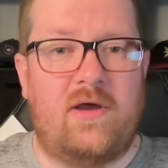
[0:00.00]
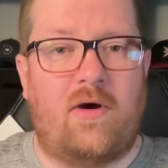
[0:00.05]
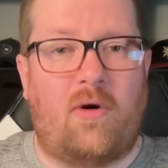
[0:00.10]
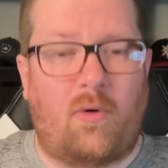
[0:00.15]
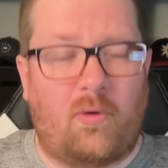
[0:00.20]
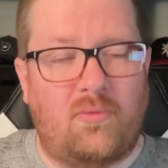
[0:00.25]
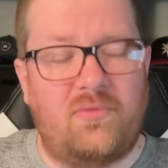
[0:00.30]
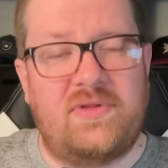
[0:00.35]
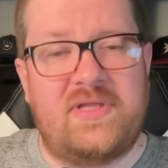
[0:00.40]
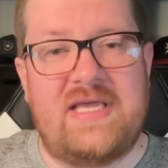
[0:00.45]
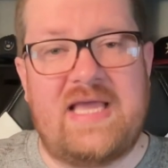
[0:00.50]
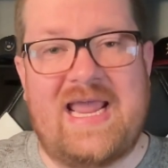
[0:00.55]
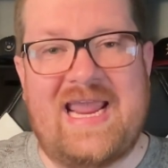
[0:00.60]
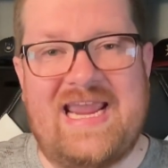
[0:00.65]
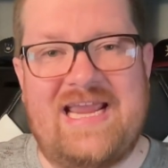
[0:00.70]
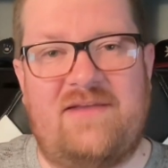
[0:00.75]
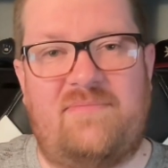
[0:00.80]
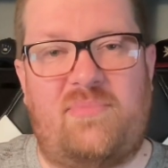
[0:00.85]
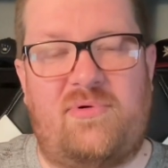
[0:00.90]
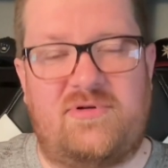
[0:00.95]
Only
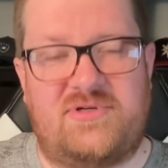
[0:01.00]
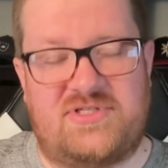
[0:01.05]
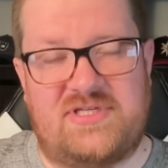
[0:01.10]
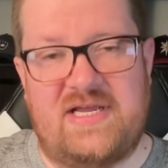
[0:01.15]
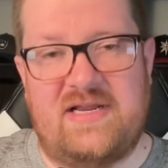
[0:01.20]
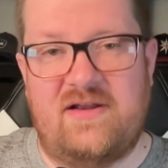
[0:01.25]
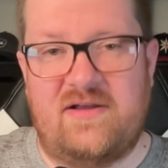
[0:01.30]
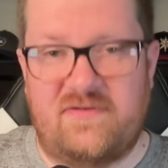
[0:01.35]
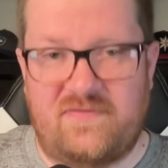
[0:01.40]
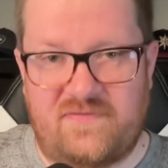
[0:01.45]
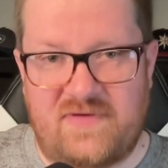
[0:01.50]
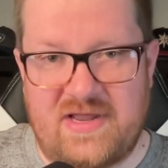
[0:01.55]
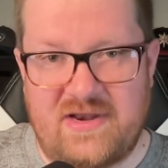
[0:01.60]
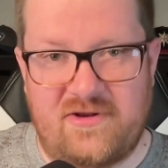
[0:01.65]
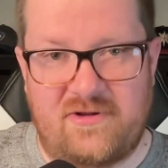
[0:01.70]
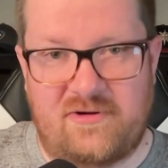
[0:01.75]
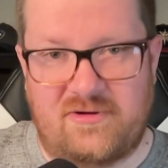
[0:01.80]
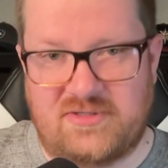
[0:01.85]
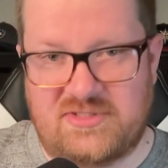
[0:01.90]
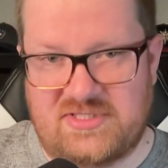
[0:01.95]
8% of
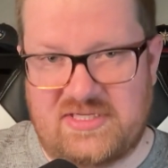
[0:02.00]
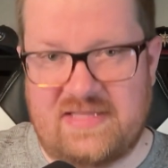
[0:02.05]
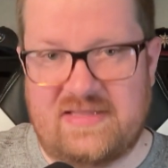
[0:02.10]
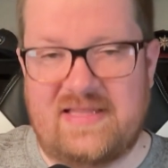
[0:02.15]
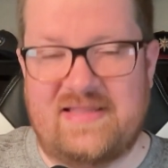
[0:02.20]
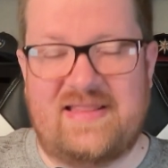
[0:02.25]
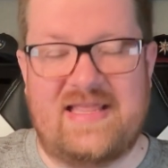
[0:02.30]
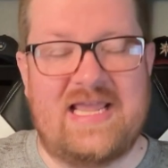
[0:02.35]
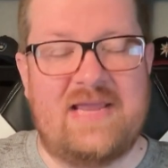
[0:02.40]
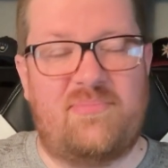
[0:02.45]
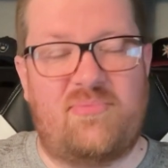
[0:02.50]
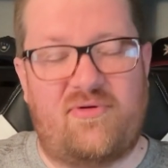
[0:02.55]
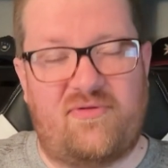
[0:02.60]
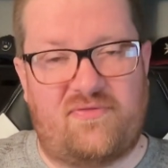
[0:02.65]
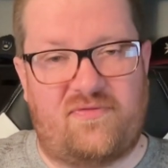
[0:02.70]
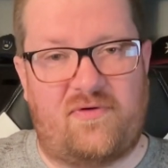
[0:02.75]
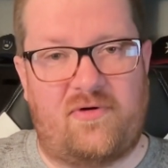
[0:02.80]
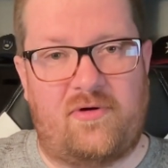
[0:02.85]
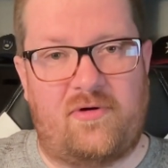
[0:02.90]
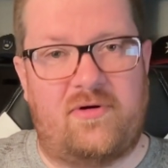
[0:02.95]
vendors said that they
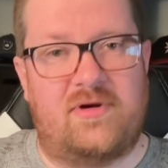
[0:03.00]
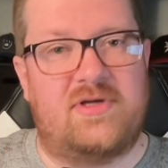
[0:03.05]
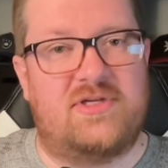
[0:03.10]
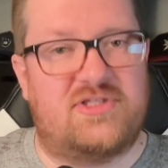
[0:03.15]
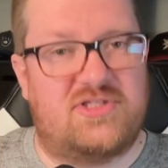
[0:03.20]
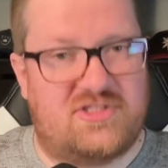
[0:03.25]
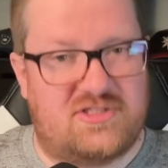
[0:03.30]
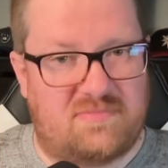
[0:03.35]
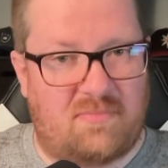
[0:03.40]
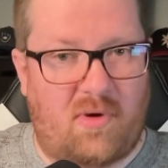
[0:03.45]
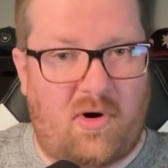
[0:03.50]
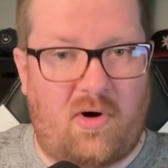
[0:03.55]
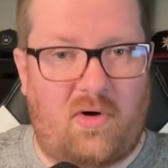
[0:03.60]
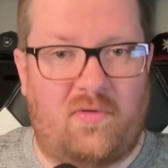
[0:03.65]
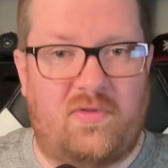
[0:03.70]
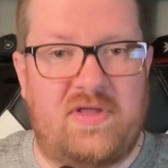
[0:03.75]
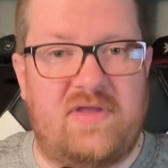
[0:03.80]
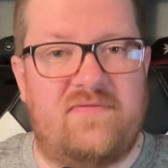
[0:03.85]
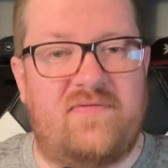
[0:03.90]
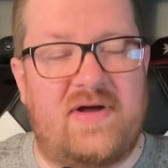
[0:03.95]
prefer
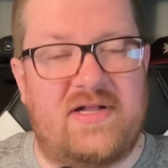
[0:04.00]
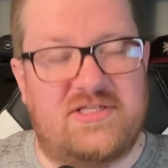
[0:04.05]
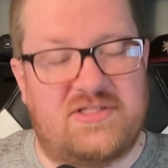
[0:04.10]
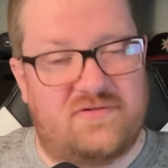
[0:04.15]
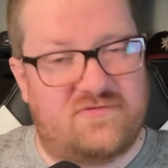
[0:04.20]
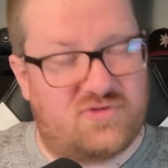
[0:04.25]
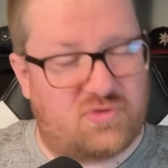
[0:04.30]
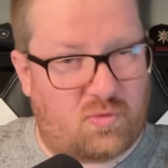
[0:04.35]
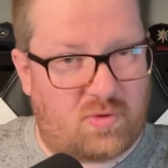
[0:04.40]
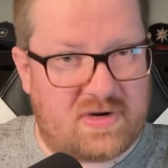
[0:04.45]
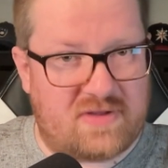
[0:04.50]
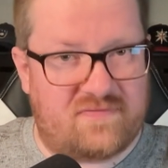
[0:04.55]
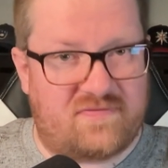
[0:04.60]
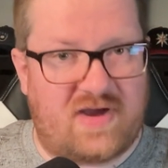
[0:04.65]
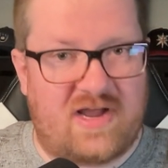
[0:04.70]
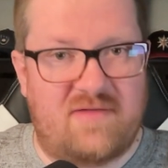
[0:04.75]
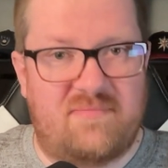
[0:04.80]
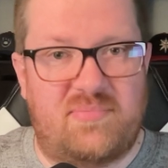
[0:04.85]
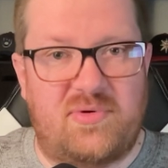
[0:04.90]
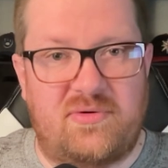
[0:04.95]
small events of
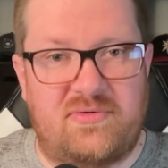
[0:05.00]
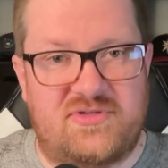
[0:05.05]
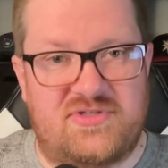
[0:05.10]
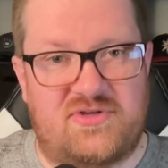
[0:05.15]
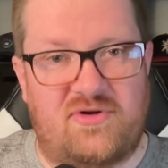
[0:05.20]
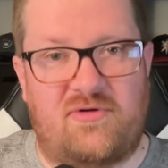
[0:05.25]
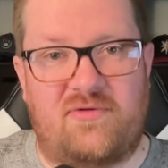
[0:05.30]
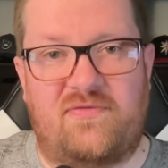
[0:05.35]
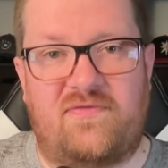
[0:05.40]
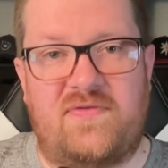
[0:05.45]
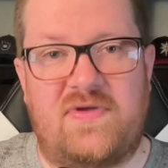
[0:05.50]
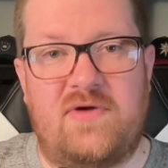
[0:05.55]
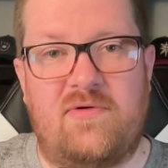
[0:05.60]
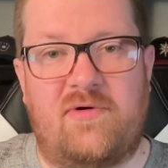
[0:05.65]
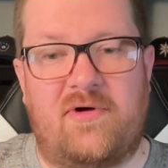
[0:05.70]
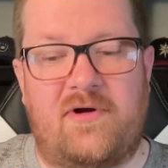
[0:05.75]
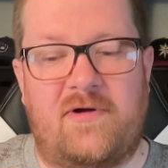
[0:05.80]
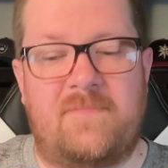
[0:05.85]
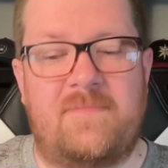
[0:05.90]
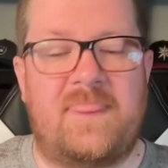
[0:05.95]
25 booths or
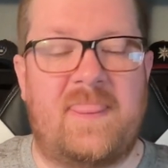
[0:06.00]
fewer.